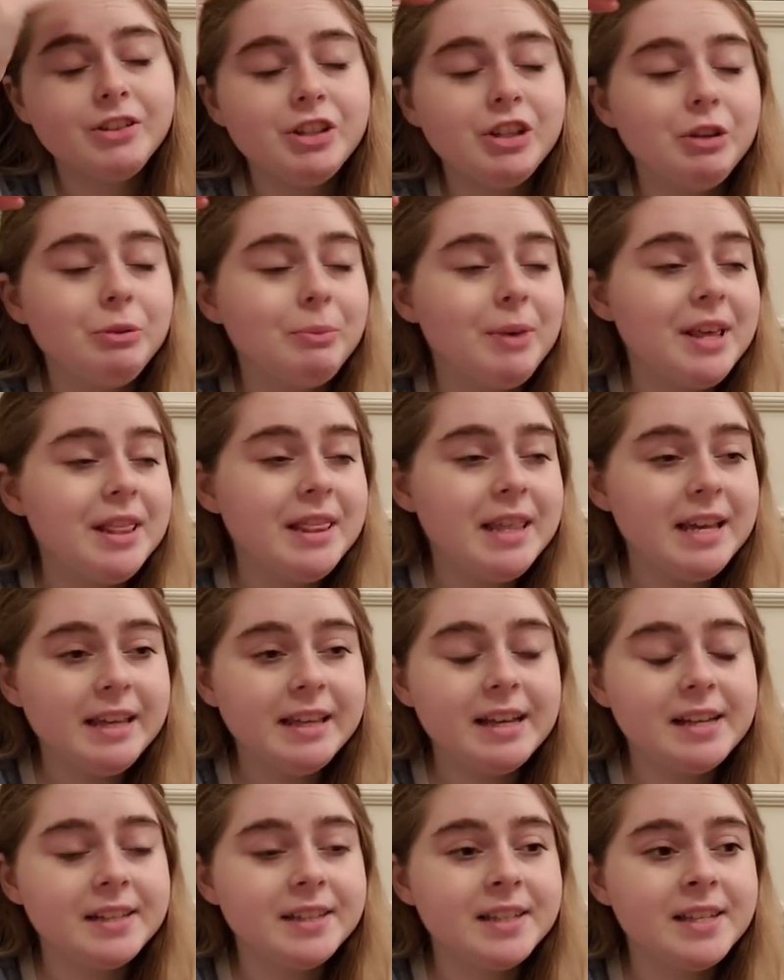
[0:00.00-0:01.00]
You might think
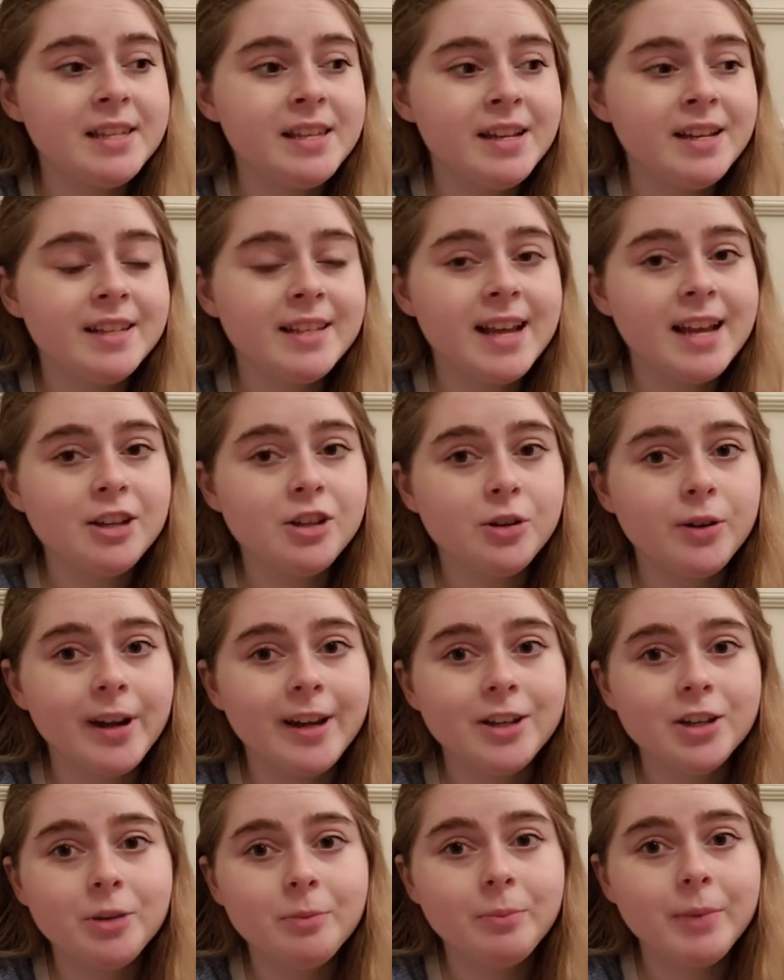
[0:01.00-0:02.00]
that's an
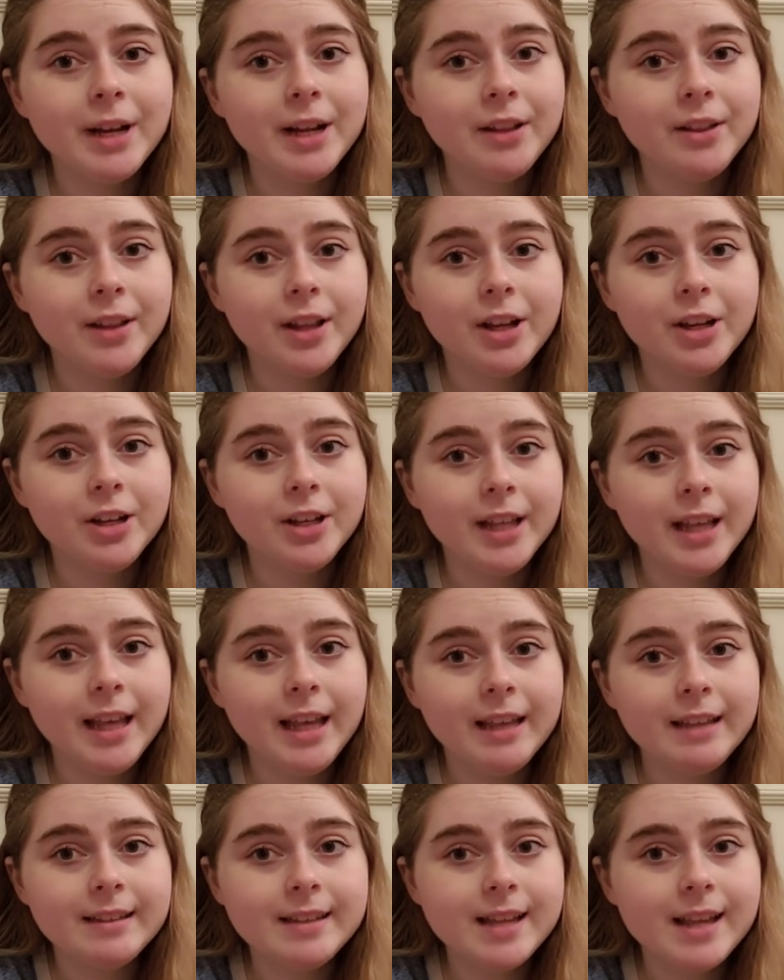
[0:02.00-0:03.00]
exaggeration, but it literally
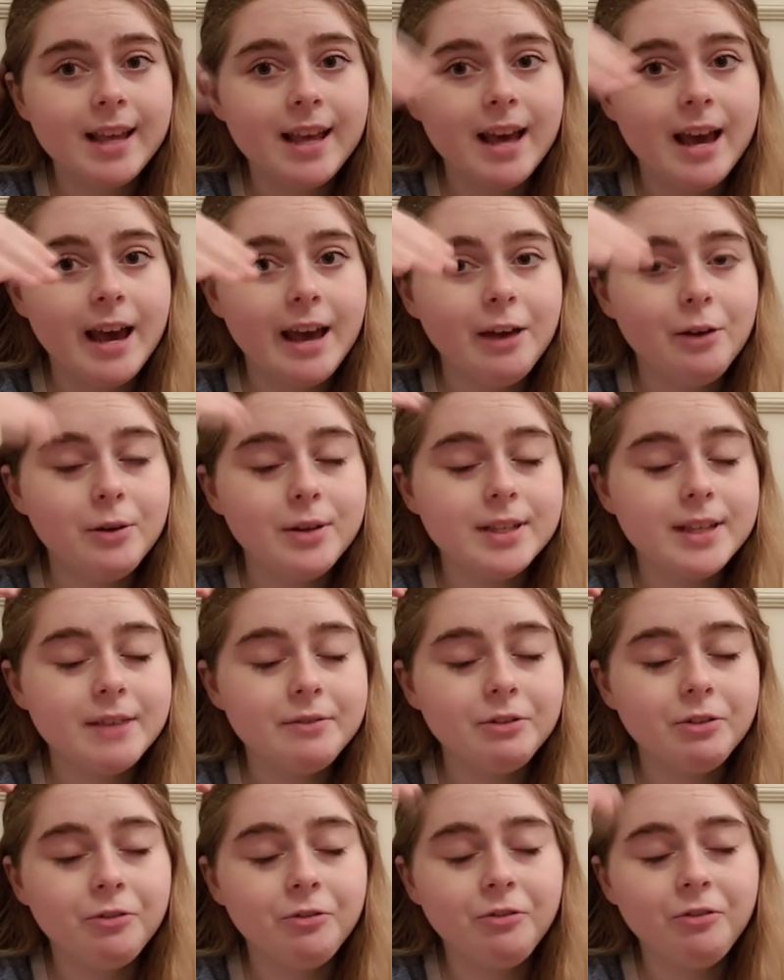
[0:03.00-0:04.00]
isn't. I always have
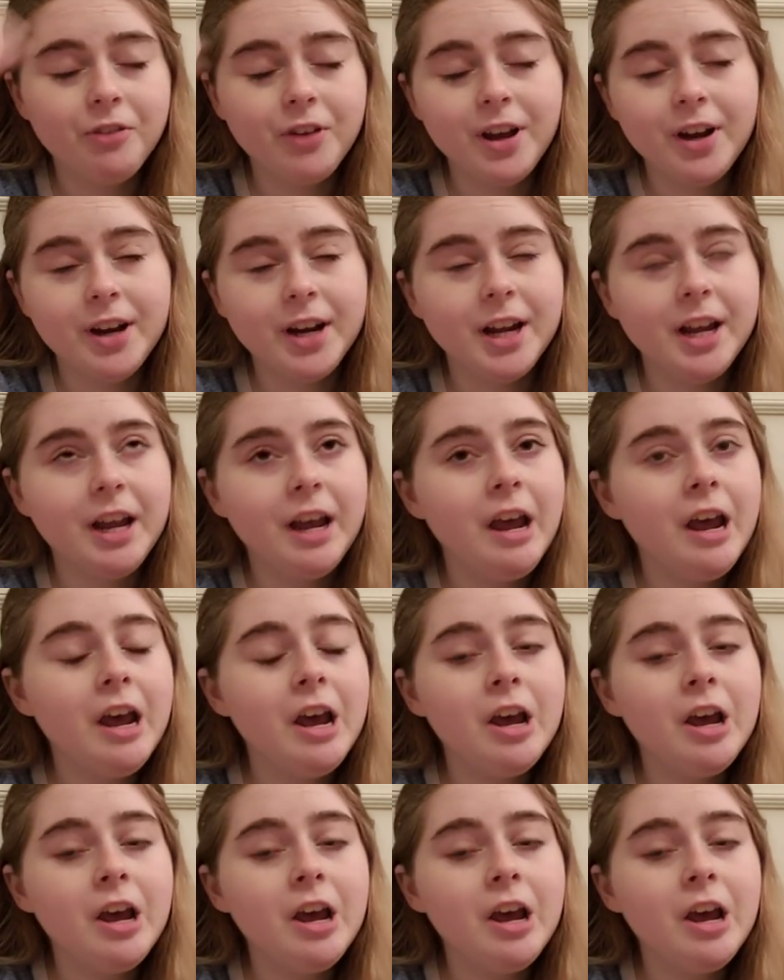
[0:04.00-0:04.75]
a very